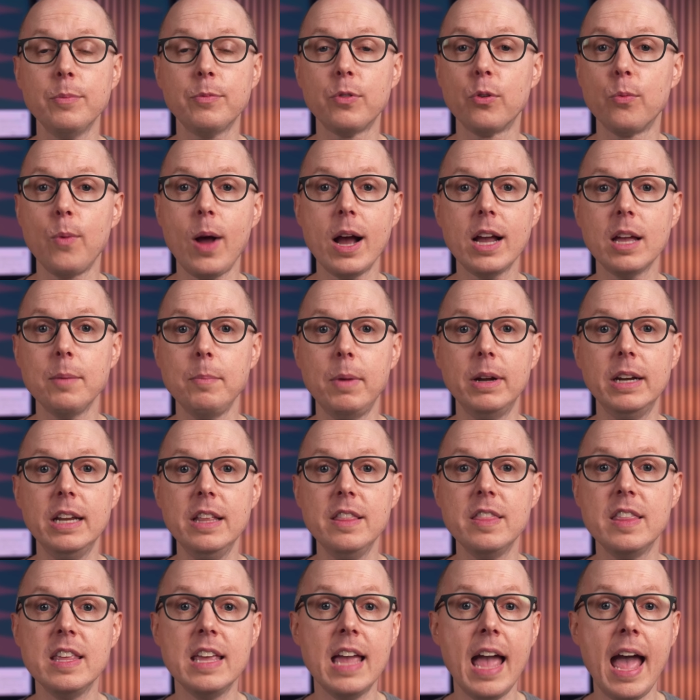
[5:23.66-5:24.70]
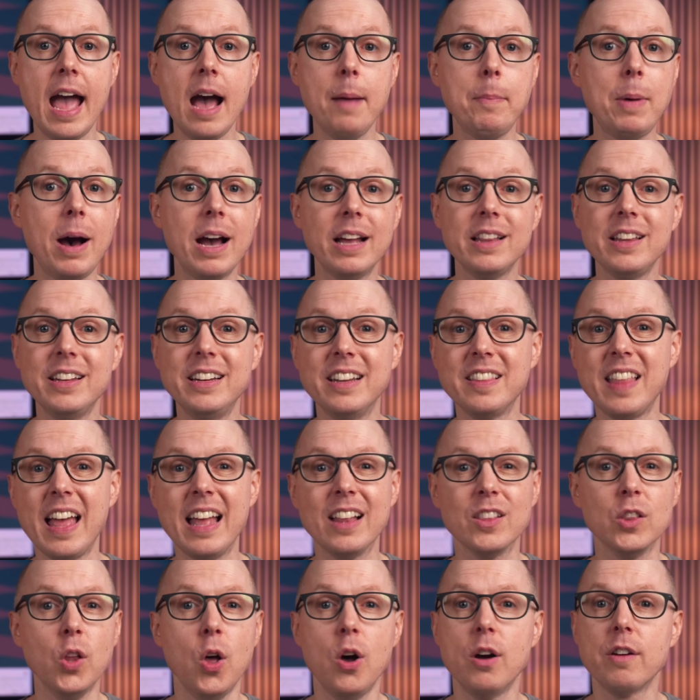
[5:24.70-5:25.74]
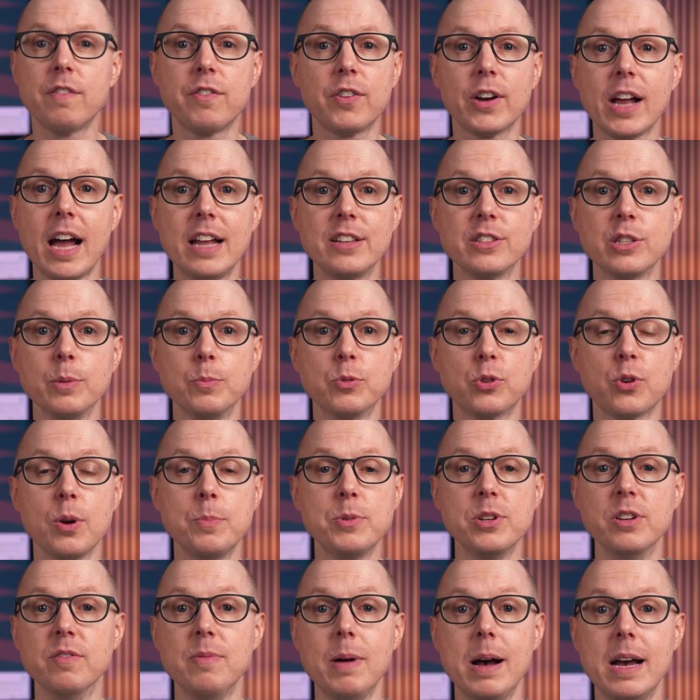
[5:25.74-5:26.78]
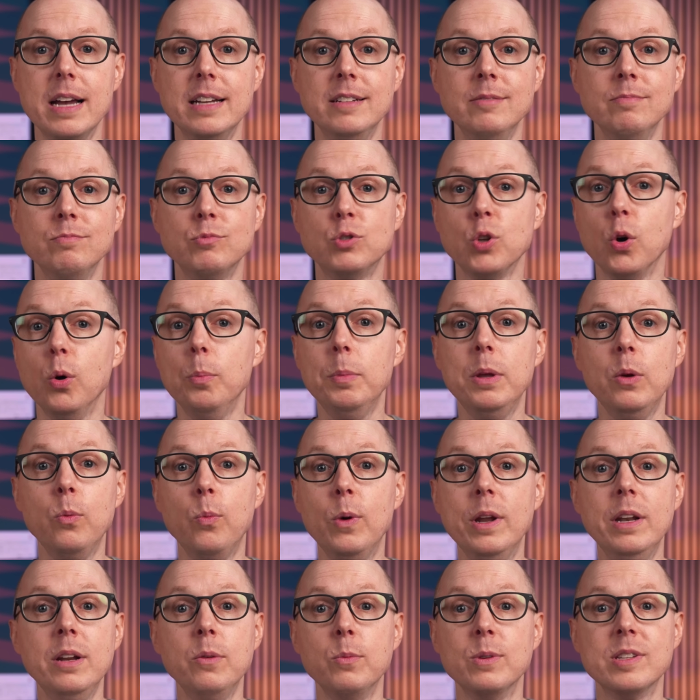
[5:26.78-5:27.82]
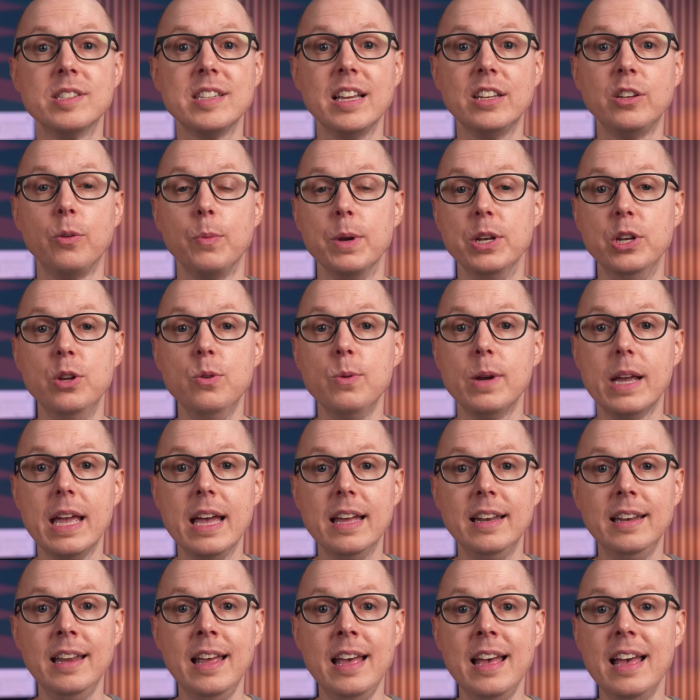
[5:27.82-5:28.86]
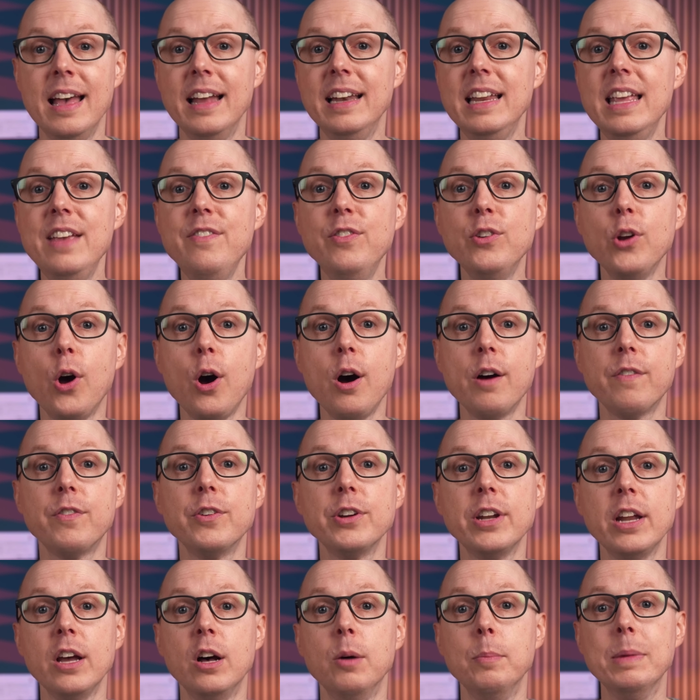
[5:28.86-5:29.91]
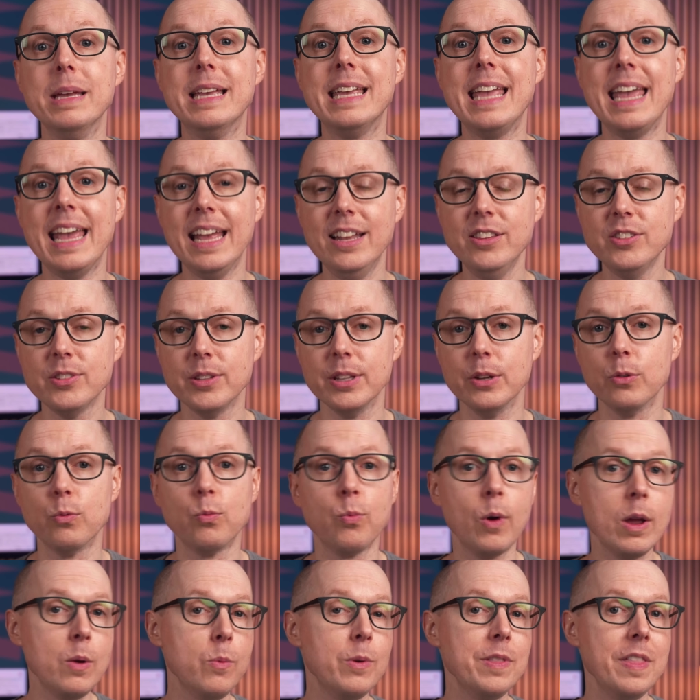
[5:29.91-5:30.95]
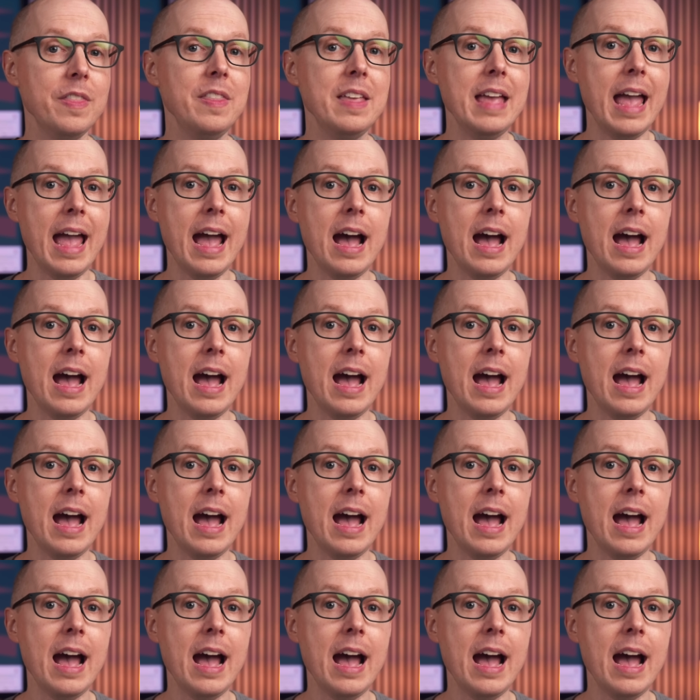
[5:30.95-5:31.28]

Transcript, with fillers: up for Rocket Money, the app highlighted that long-forgotten subscription of mine, told me when it was set to renew again, and even offered to help me cancel it right within the